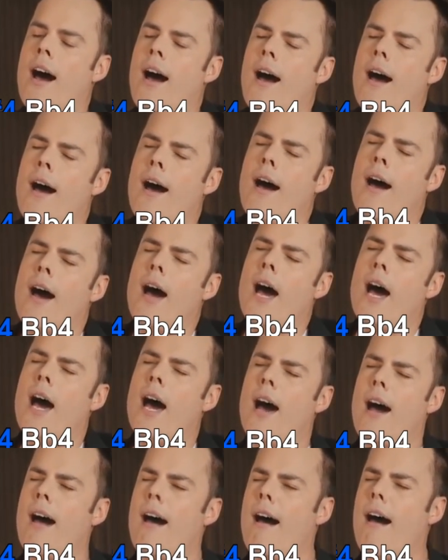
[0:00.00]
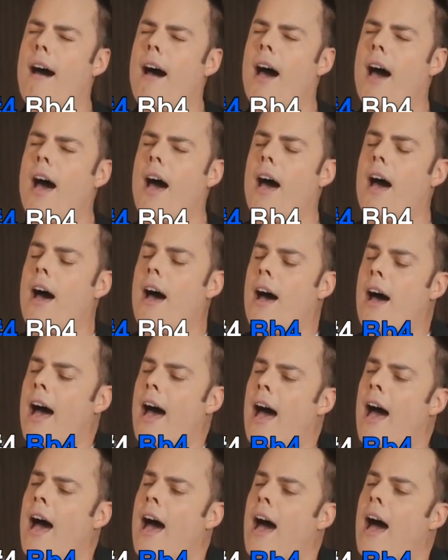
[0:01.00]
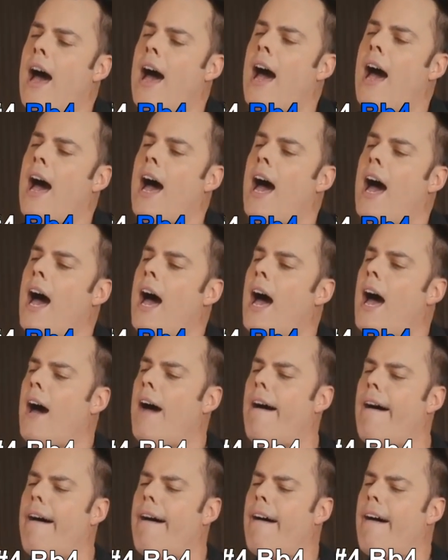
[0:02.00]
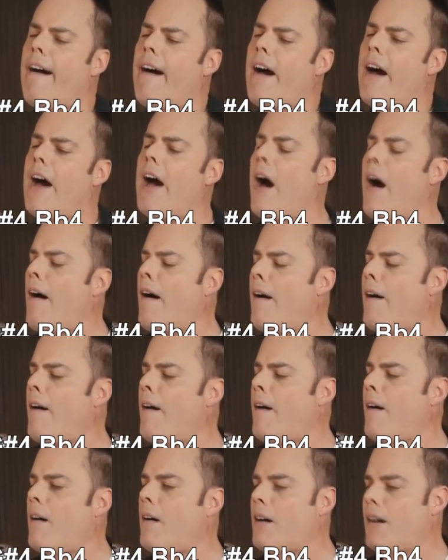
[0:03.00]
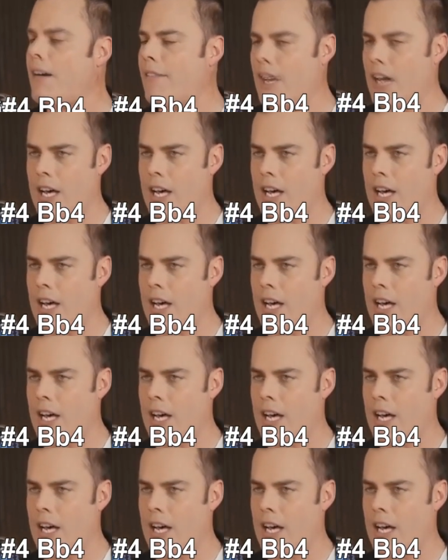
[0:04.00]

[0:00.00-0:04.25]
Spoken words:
Nothing is said.